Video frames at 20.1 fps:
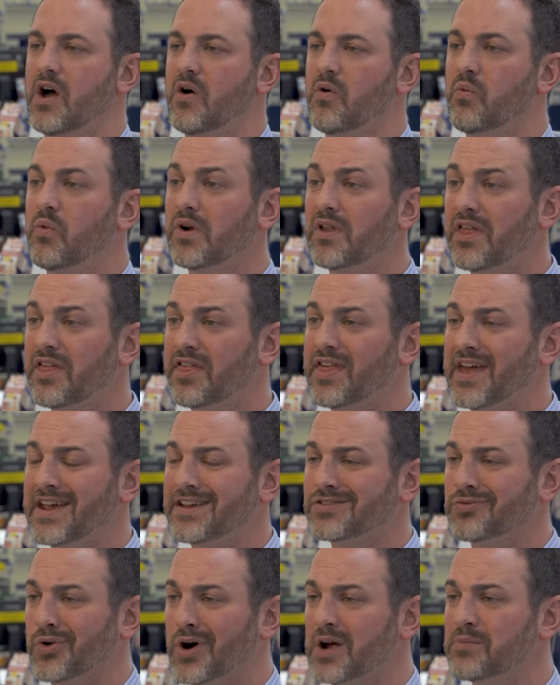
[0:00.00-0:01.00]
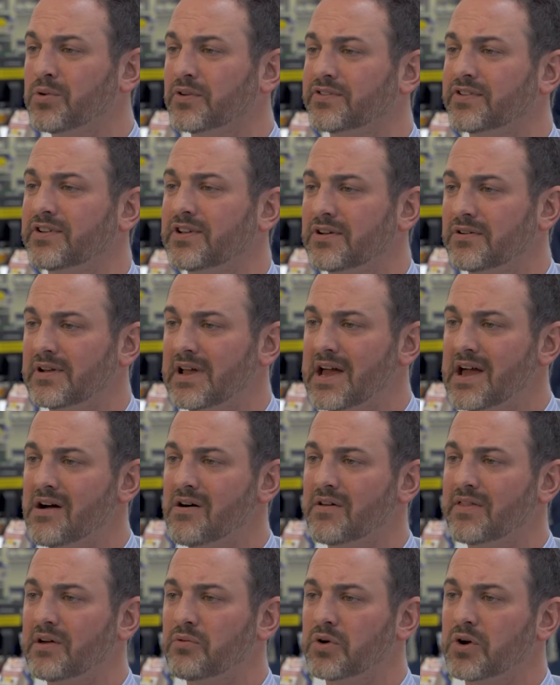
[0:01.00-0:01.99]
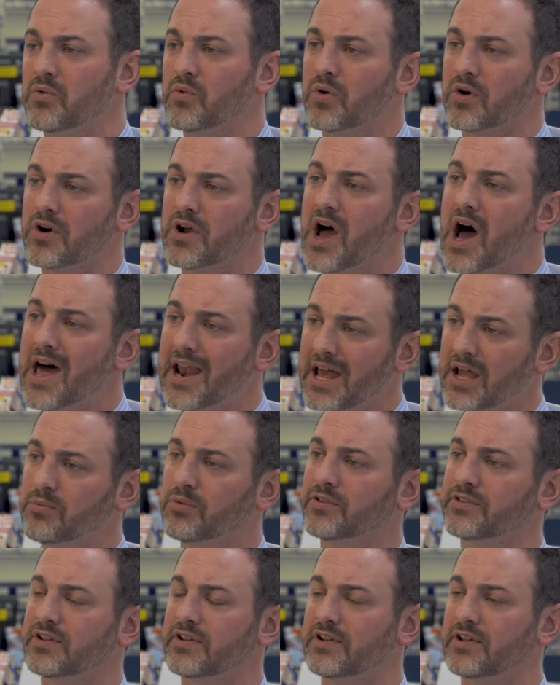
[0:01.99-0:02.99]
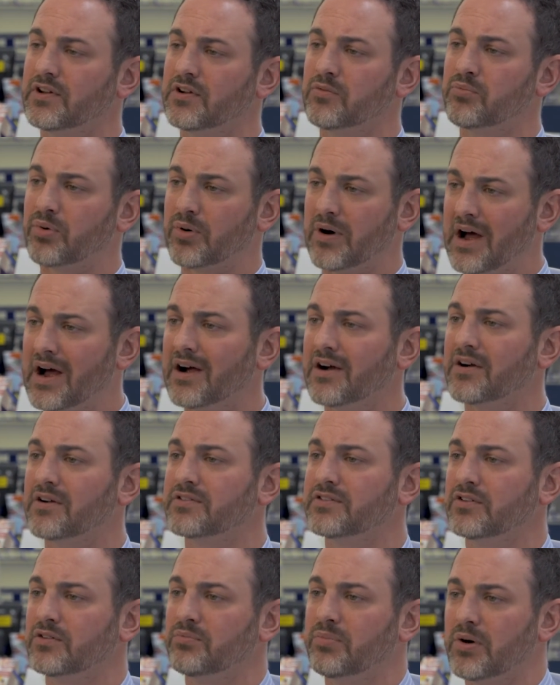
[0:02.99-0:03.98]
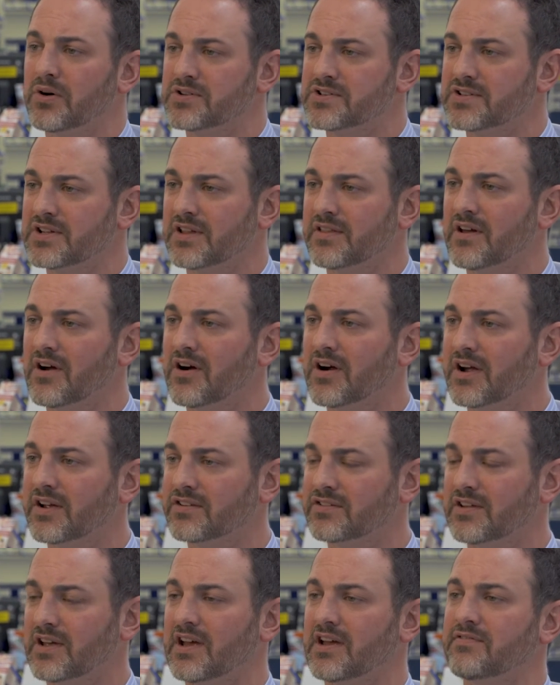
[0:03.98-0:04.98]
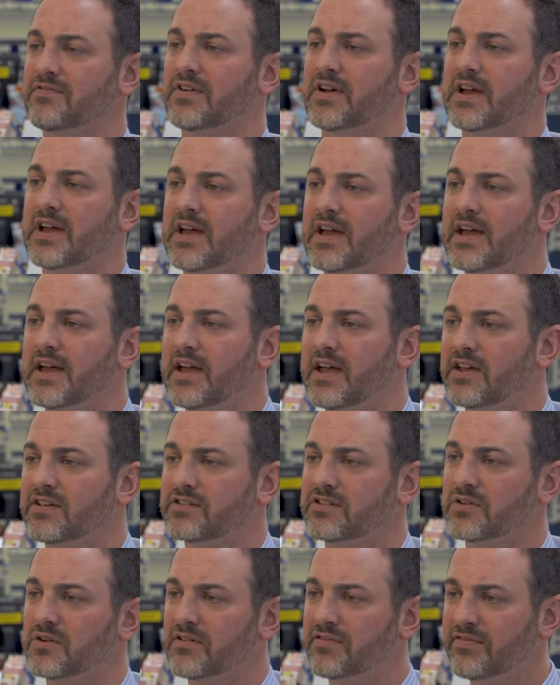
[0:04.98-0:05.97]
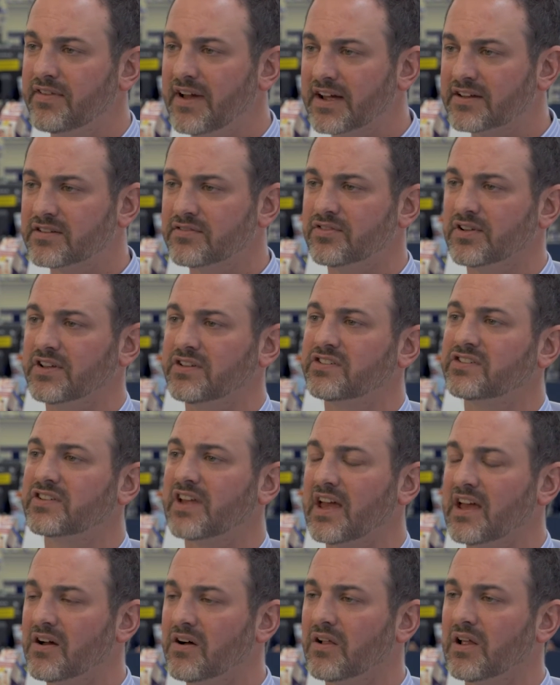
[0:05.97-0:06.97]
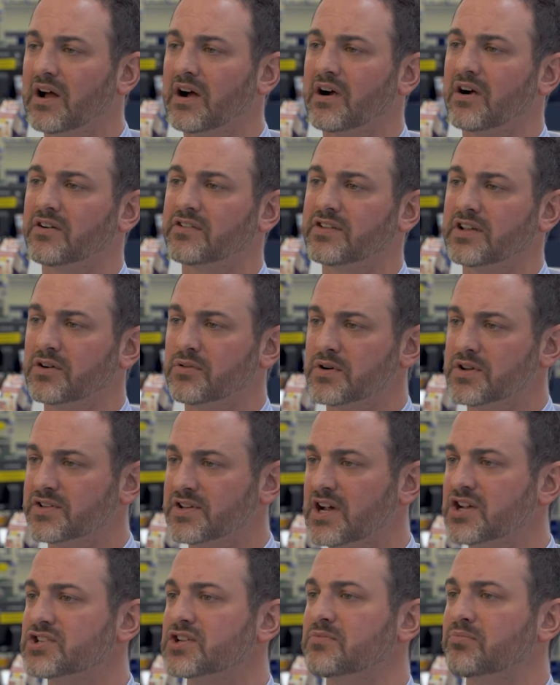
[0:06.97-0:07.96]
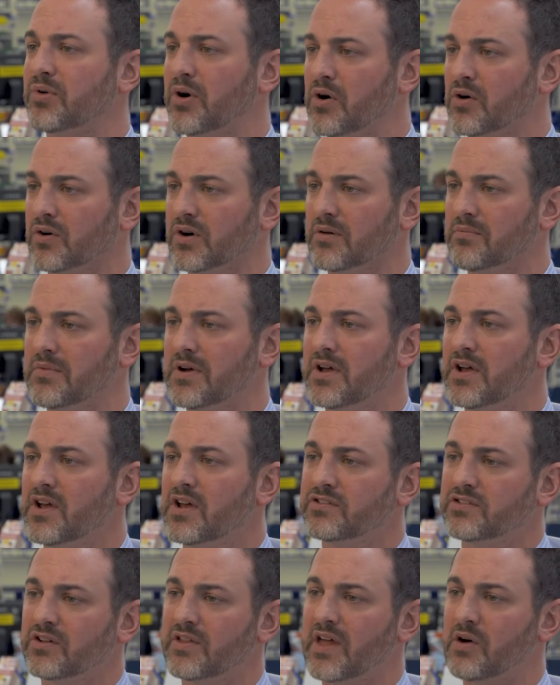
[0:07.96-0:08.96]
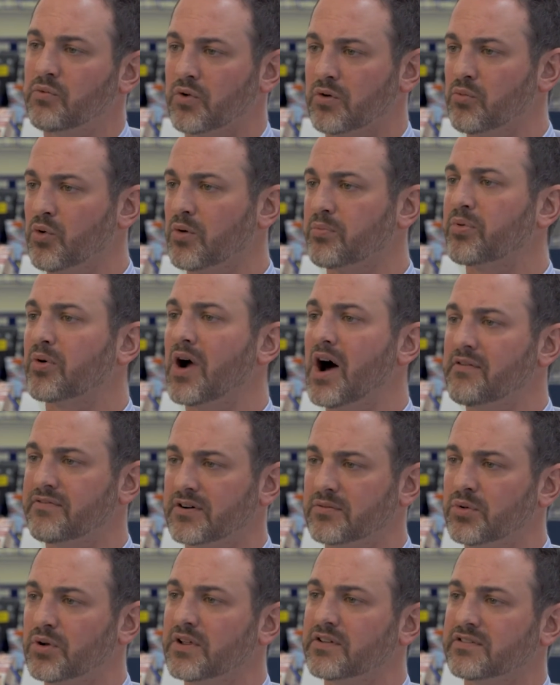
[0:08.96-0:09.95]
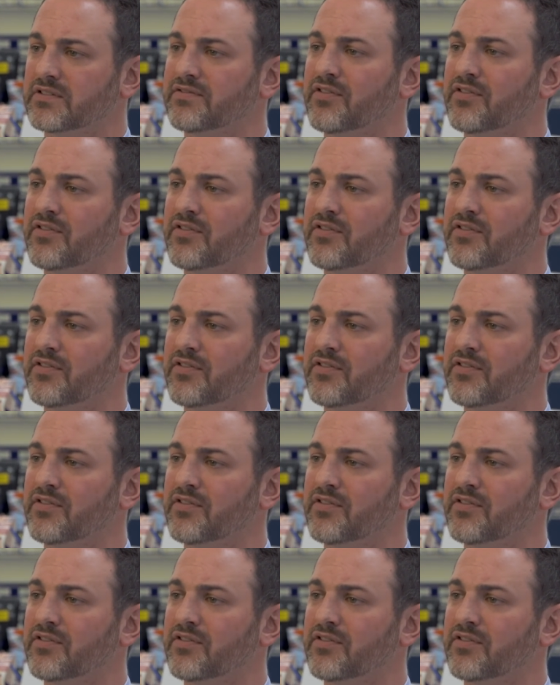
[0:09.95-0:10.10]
One of the things we're able to do now that we were not able to do prior to purchasing the RxSafe is to effectively scale our synchronization program so that we're more profitable as a